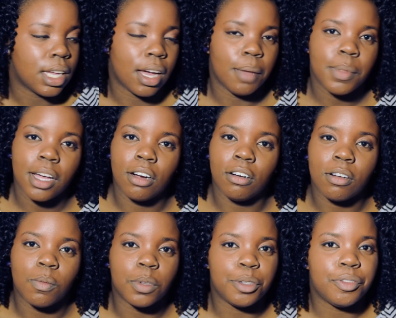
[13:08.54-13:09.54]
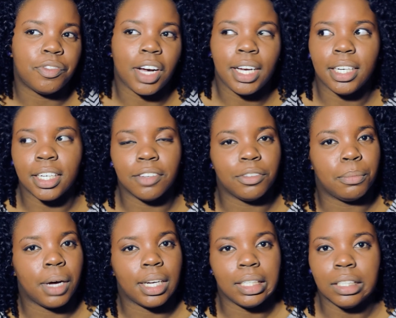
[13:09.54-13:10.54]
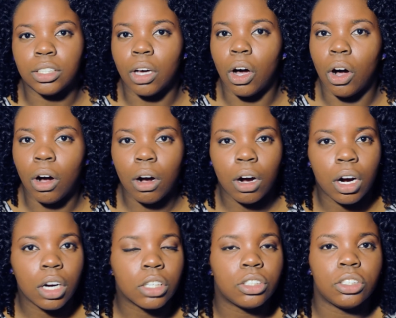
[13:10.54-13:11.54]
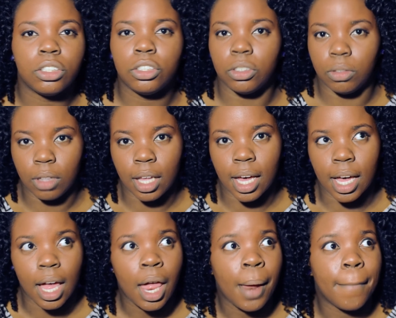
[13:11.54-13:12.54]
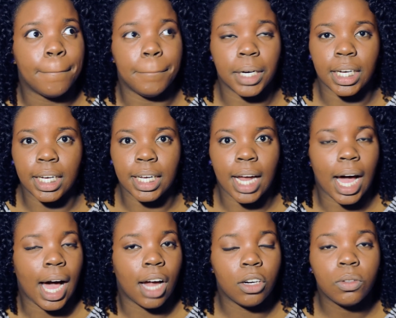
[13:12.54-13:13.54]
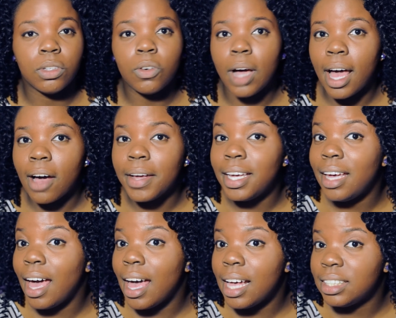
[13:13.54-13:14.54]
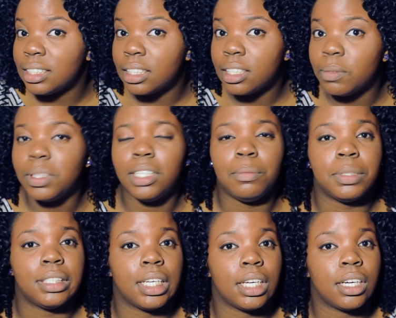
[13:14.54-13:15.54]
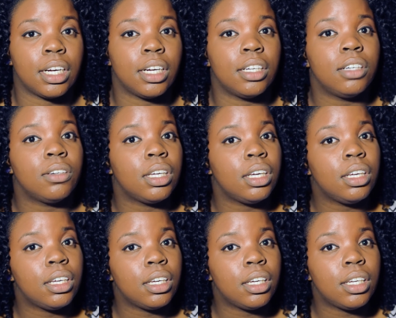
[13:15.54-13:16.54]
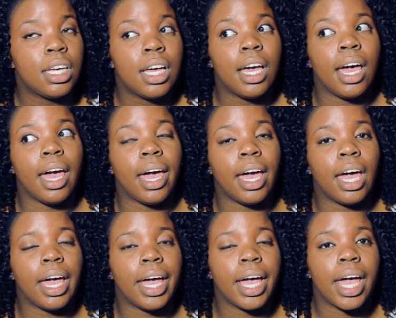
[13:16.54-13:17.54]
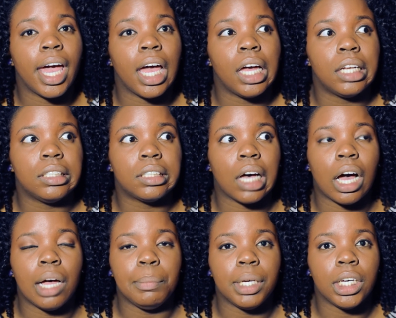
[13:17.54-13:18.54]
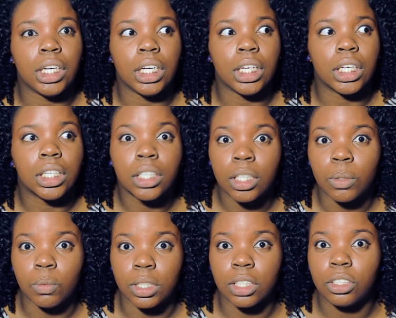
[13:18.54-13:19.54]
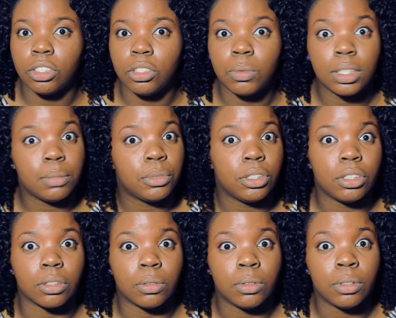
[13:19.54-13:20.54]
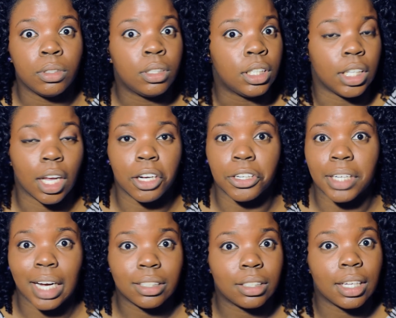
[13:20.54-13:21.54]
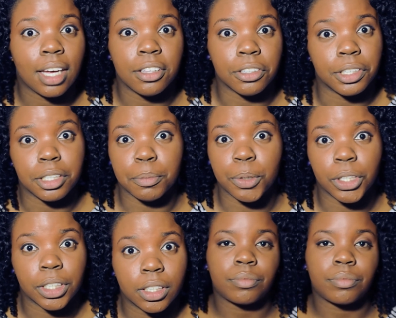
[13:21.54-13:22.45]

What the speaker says: I'm like, girl, when you fighting everybody, it's hard to do that. But I don't know how he hasn't when he been taking care of your kid. And I mean, what else do you want him to do? Y'all are not together anymore.